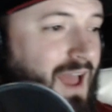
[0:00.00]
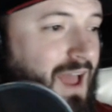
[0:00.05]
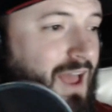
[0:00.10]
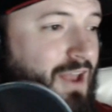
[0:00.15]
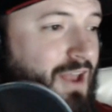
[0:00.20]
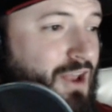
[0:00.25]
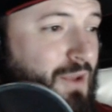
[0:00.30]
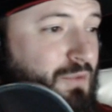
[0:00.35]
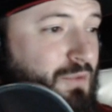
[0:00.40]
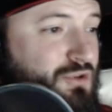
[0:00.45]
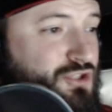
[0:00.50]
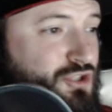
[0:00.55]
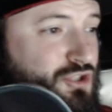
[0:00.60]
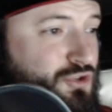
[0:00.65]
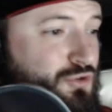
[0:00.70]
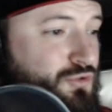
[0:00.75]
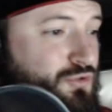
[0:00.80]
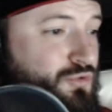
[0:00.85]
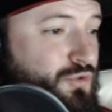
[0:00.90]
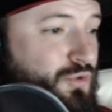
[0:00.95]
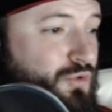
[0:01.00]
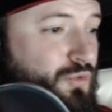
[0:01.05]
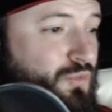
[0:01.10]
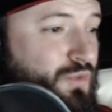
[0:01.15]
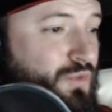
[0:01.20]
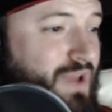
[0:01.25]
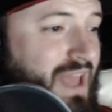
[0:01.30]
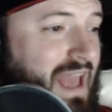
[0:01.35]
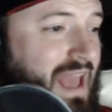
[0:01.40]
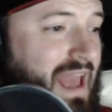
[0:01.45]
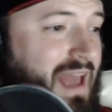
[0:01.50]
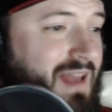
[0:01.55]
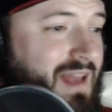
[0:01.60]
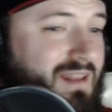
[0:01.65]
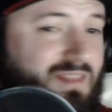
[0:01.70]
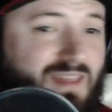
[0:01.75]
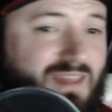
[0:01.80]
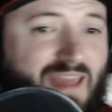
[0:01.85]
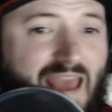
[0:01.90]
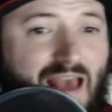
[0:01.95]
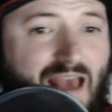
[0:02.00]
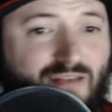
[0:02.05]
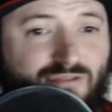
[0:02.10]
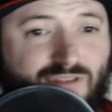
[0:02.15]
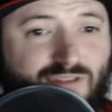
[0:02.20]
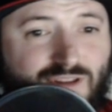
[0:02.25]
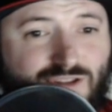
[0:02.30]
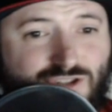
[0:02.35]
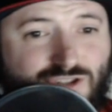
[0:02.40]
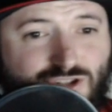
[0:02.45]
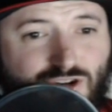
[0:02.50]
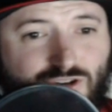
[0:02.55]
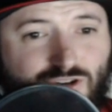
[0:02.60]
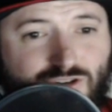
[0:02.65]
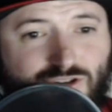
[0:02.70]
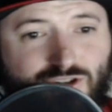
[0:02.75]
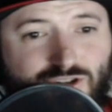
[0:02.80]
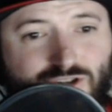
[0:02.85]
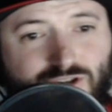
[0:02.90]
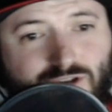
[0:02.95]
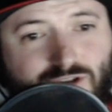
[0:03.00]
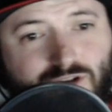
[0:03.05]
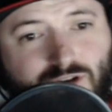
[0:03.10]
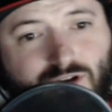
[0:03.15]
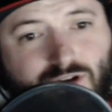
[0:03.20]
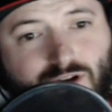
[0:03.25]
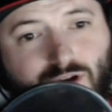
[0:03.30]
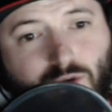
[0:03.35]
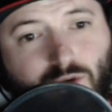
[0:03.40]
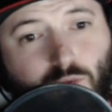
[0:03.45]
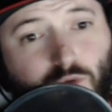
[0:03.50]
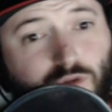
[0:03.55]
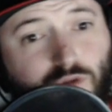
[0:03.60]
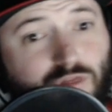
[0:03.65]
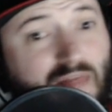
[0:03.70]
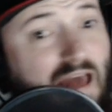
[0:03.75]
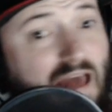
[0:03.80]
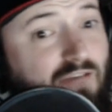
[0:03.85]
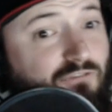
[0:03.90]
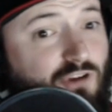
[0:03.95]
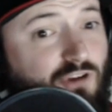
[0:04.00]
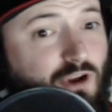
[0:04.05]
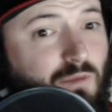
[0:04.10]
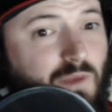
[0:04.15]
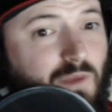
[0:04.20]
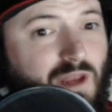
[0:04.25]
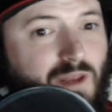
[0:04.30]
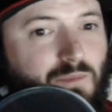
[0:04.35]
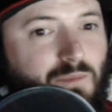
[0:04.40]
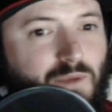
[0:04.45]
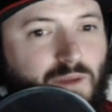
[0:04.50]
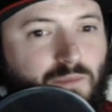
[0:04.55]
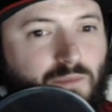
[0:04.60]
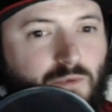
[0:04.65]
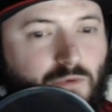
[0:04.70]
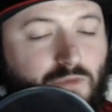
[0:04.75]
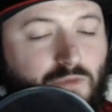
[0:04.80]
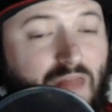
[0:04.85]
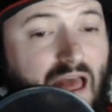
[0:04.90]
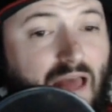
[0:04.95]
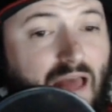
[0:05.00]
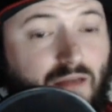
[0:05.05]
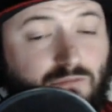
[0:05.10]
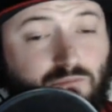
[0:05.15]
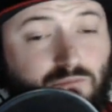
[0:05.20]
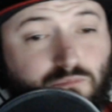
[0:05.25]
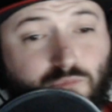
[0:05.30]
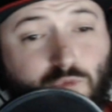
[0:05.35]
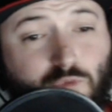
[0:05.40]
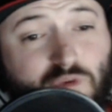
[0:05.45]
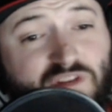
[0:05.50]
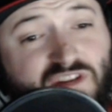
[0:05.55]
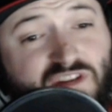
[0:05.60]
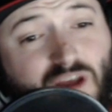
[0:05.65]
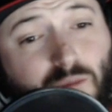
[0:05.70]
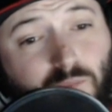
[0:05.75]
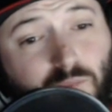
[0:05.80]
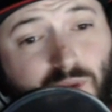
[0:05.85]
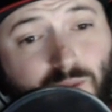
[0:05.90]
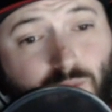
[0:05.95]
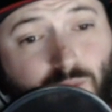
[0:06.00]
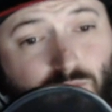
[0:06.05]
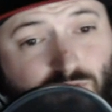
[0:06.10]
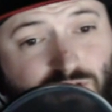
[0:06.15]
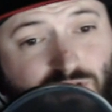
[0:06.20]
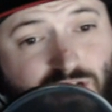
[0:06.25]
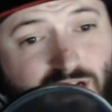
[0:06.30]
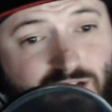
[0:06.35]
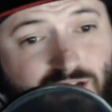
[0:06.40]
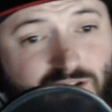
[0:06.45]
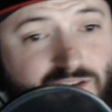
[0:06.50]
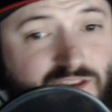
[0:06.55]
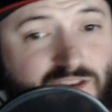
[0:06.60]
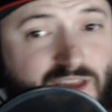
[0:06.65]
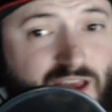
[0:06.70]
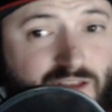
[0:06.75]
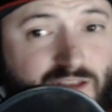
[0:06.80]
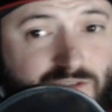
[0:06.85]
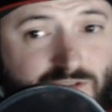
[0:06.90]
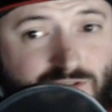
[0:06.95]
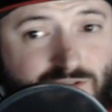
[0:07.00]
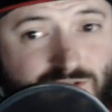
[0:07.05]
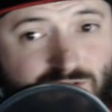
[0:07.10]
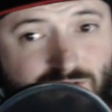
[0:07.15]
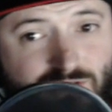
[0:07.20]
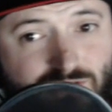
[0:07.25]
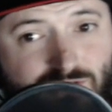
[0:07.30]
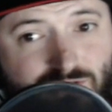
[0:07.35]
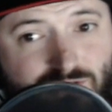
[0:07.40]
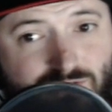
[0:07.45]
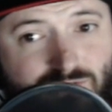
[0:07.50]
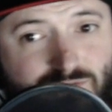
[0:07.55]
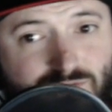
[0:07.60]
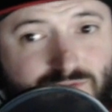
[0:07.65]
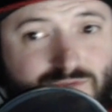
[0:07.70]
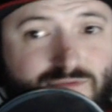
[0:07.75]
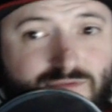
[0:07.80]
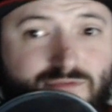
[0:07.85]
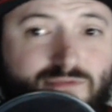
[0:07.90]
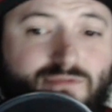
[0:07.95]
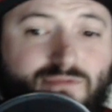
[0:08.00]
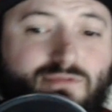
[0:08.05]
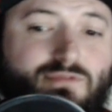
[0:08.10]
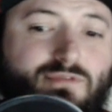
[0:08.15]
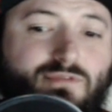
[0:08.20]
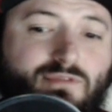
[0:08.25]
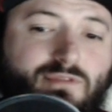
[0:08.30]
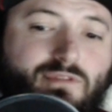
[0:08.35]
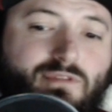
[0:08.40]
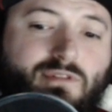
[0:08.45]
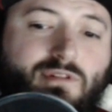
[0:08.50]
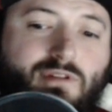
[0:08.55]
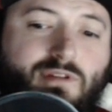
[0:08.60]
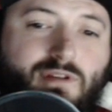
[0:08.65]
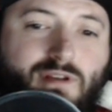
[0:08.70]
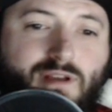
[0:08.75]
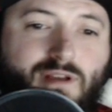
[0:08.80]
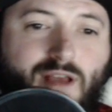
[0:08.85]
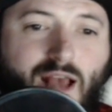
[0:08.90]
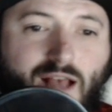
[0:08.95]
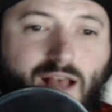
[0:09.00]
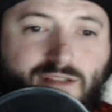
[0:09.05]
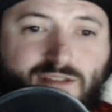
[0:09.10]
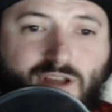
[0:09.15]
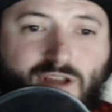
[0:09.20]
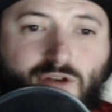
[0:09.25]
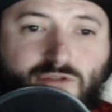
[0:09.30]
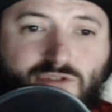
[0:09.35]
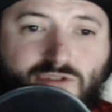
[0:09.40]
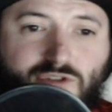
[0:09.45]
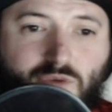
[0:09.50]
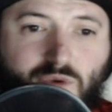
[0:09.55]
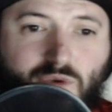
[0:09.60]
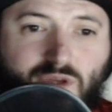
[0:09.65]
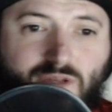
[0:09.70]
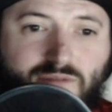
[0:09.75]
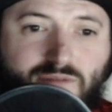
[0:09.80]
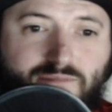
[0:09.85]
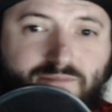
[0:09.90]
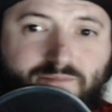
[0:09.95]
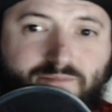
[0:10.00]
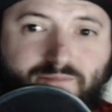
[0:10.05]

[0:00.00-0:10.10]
Number two, we had the Catholic Church with not very many people, with some people rejecting the Catholic Church. How's it going, Squid?